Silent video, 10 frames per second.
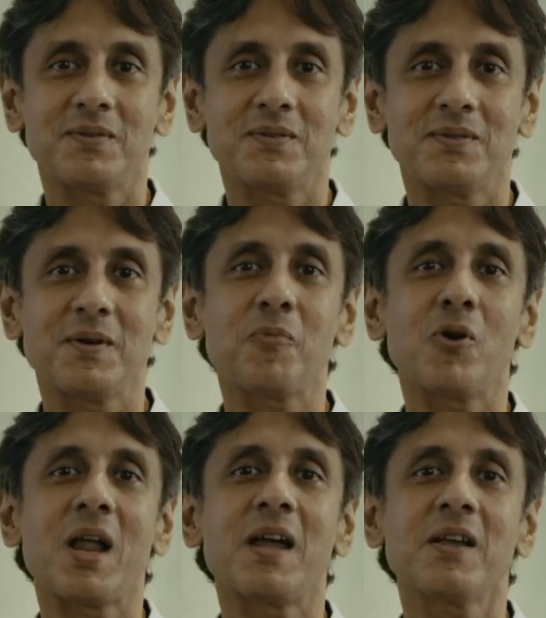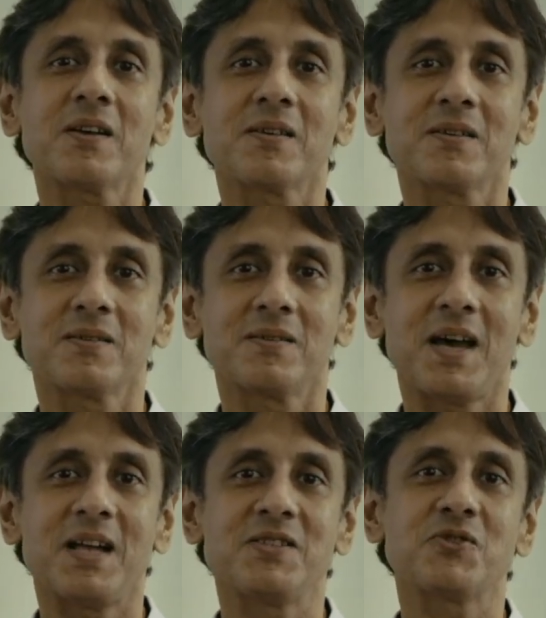the polaric
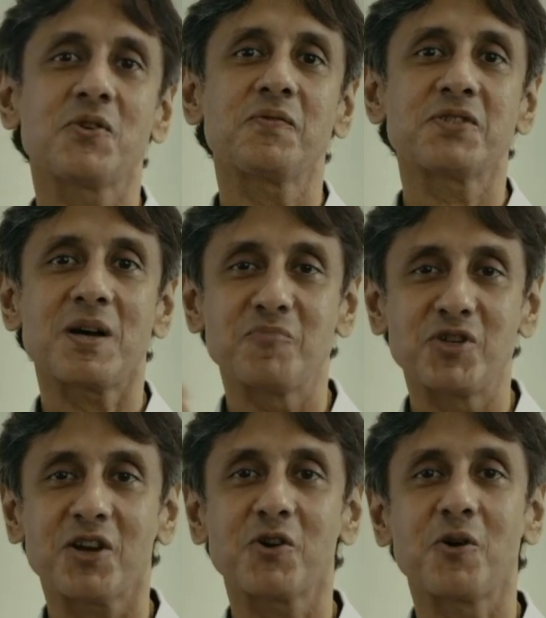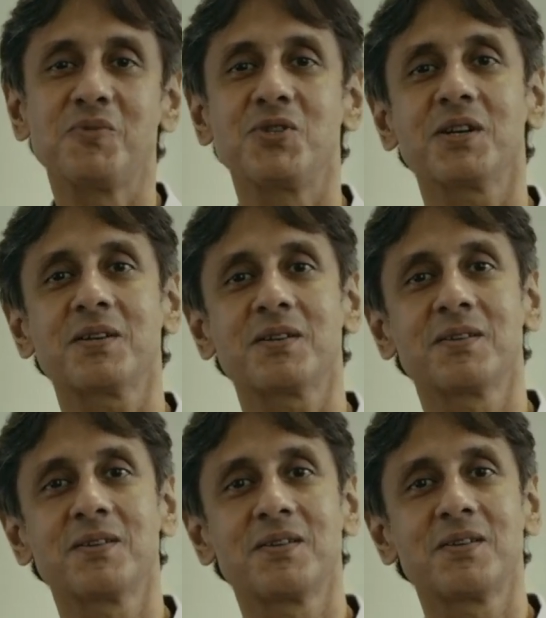ends of subject-object,
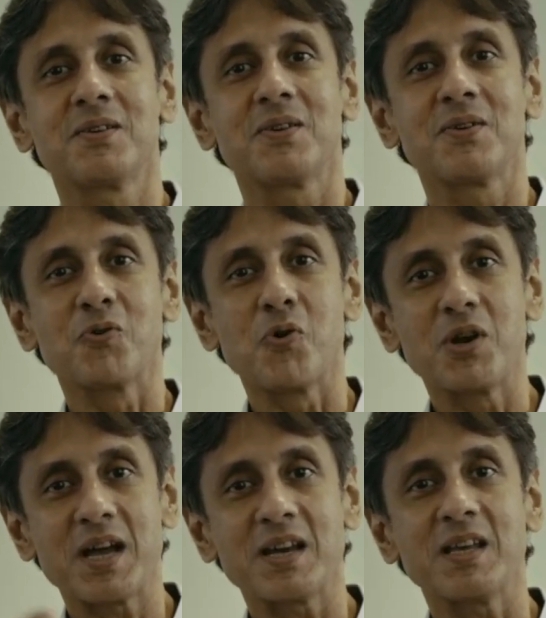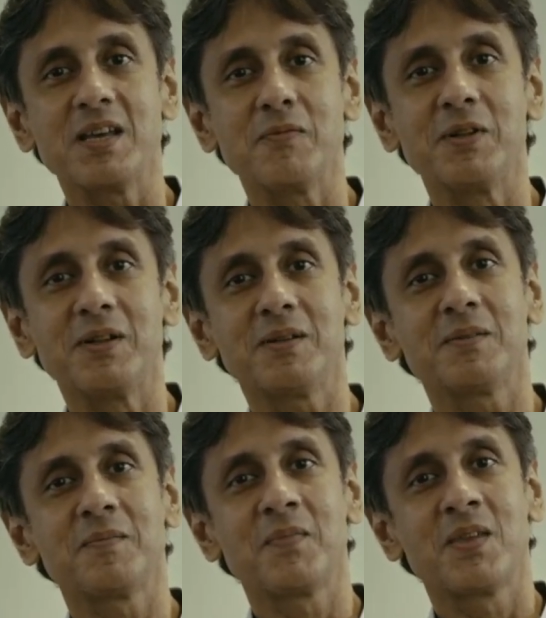good and evil,
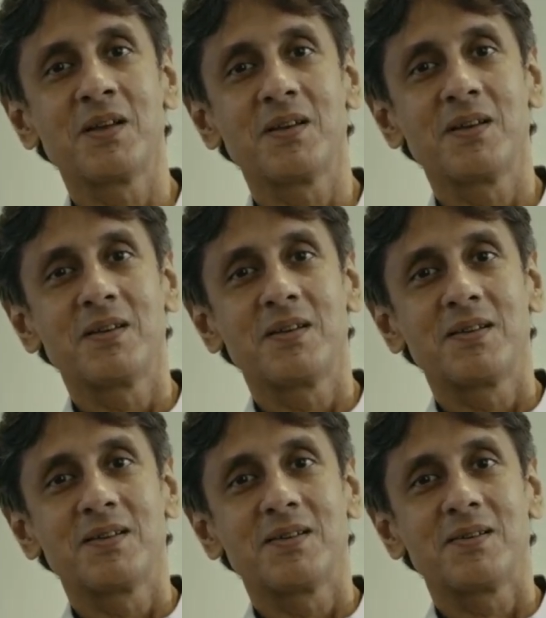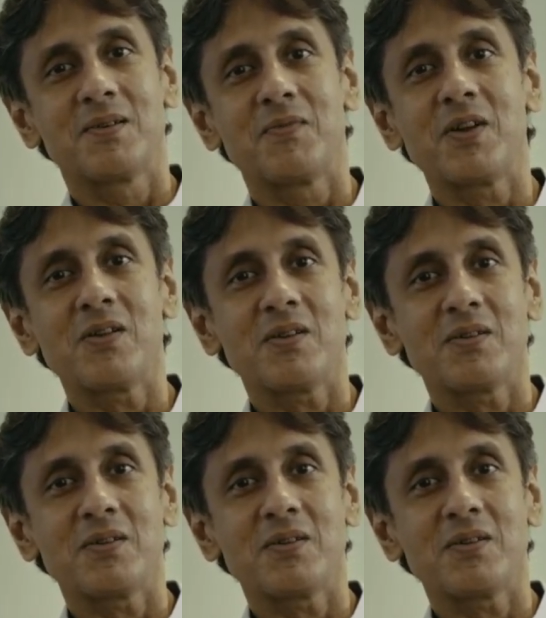when